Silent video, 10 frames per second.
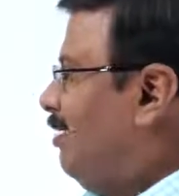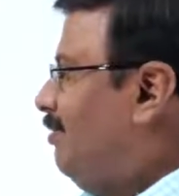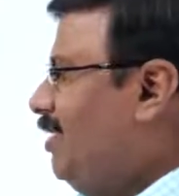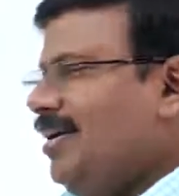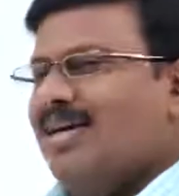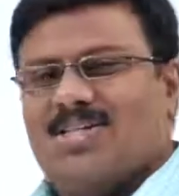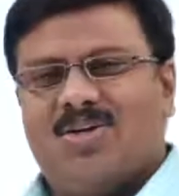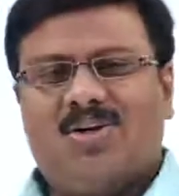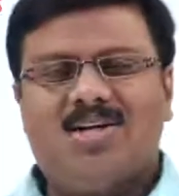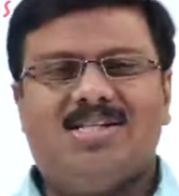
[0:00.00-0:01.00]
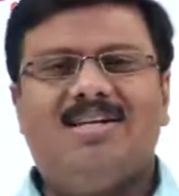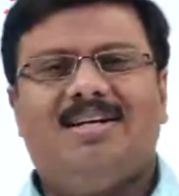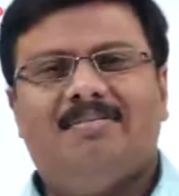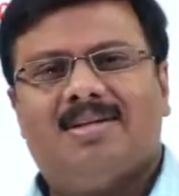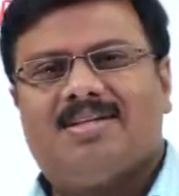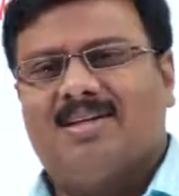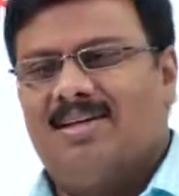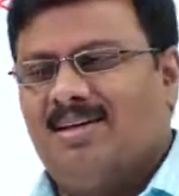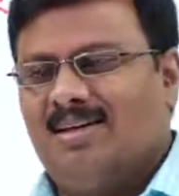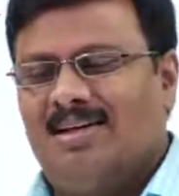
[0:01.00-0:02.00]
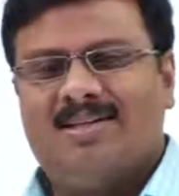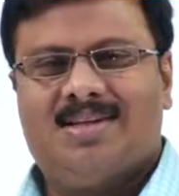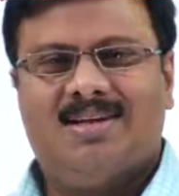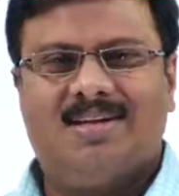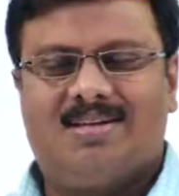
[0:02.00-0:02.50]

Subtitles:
When I asked you cost and complexity, he said,